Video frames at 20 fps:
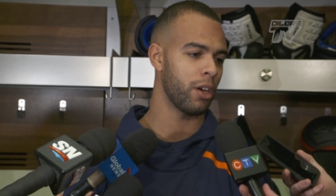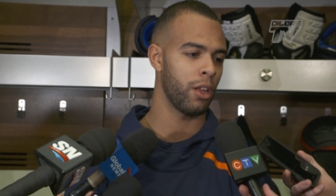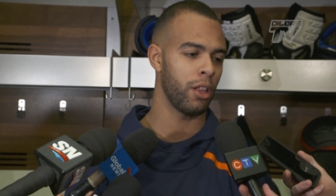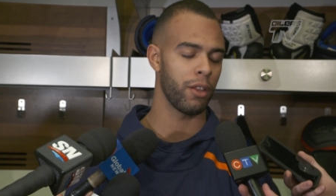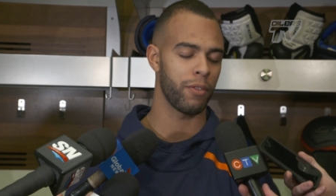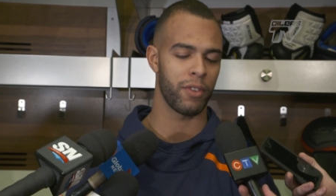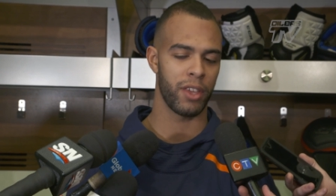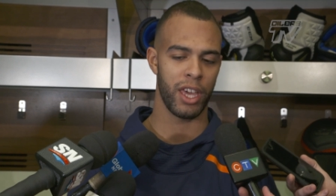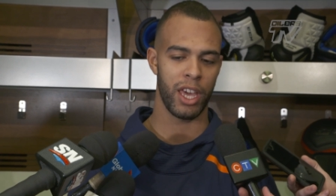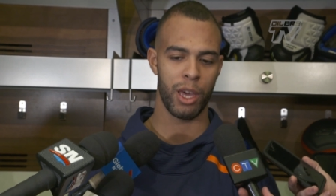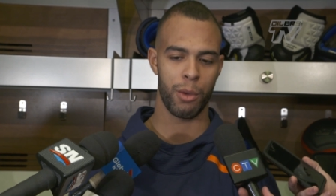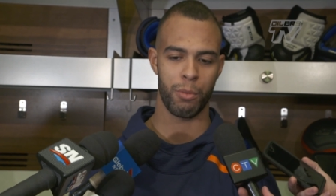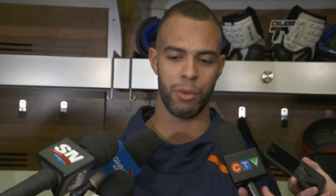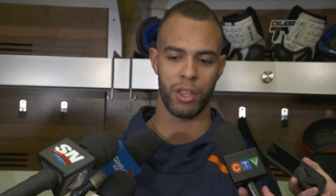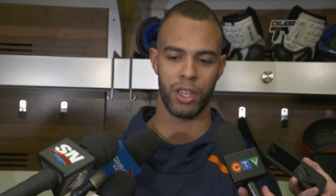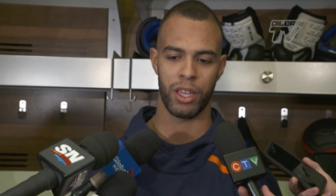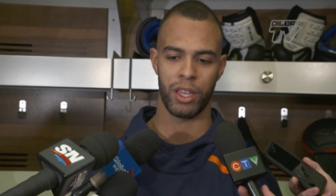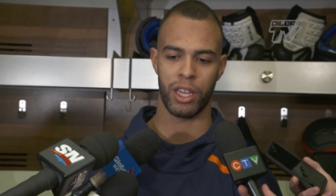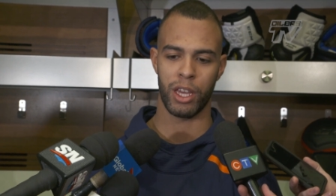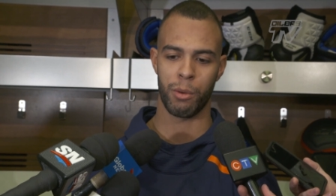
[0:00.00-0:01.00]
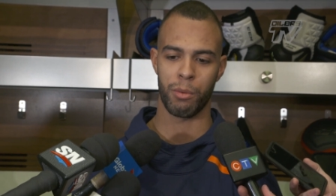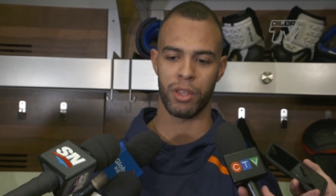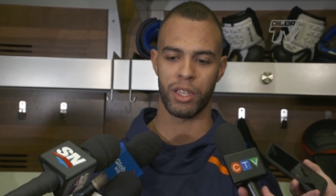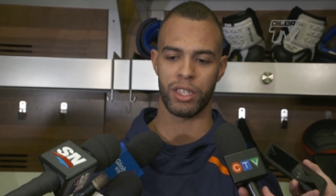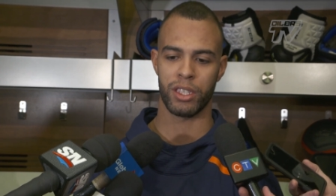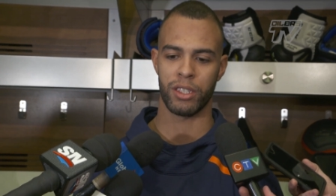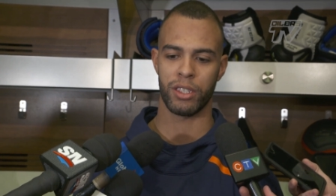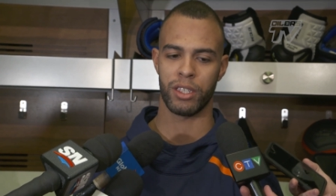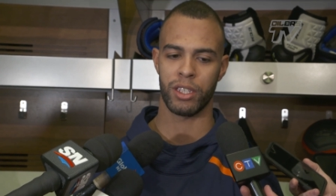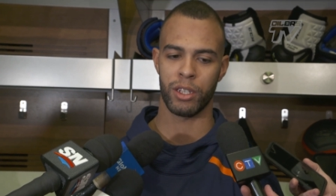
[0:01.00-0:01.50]
all of camp and coming
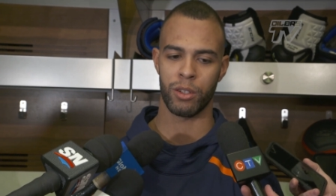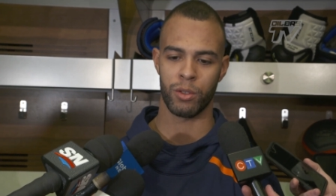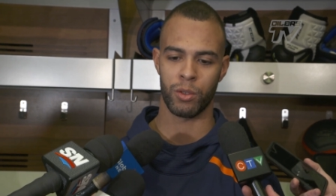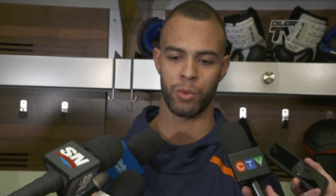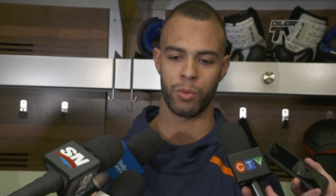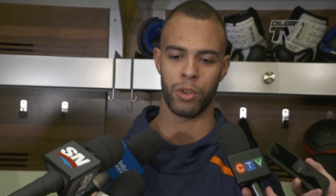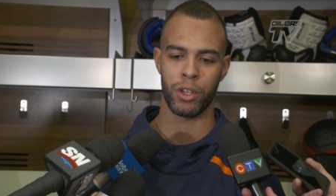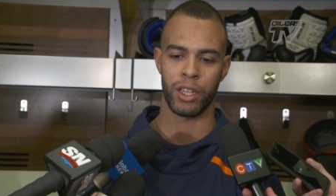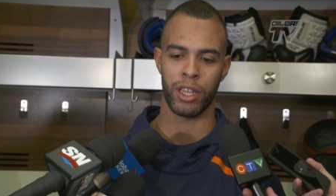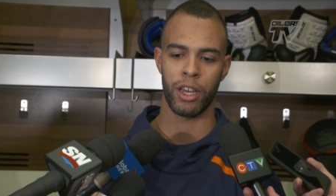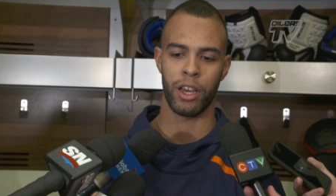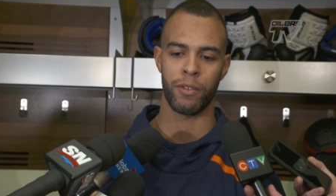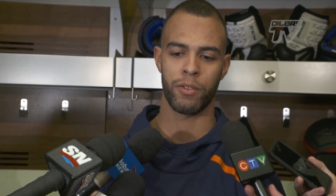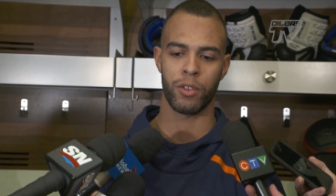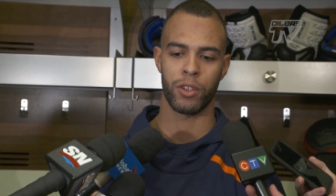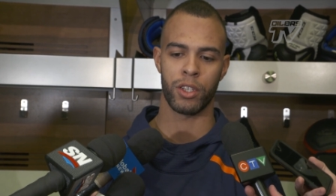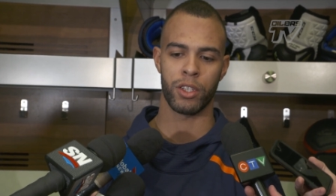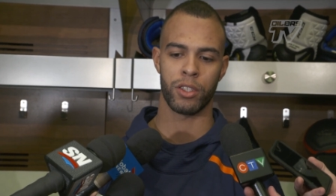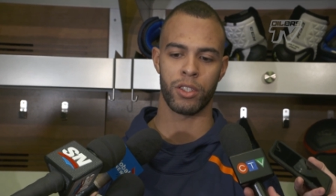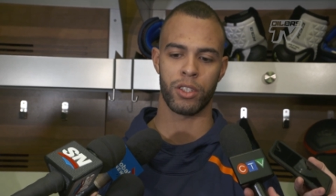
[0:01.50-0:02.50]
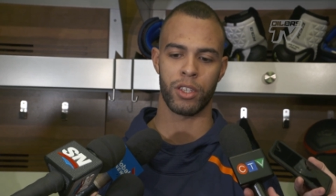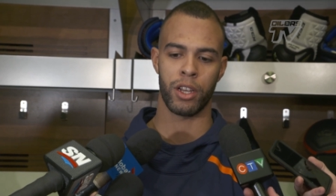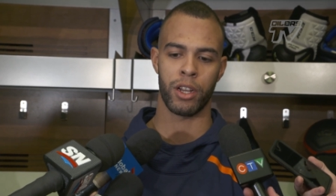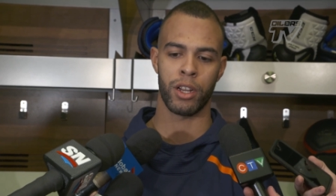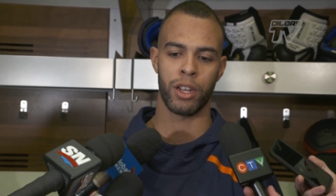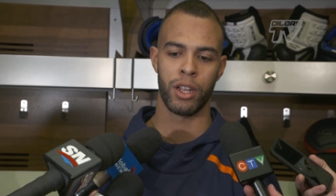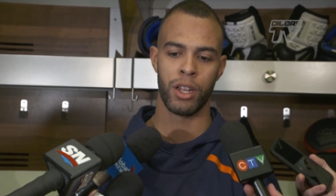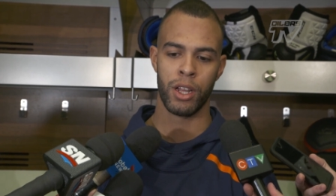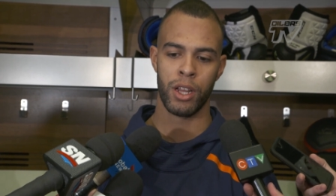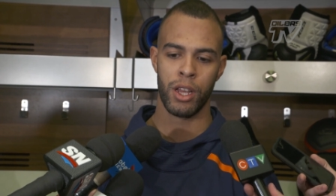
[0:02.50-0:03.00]
into this year is we want to get off to a good
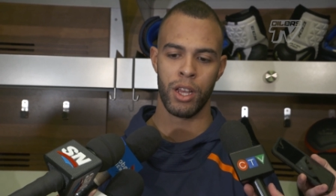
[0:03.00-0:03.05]
start.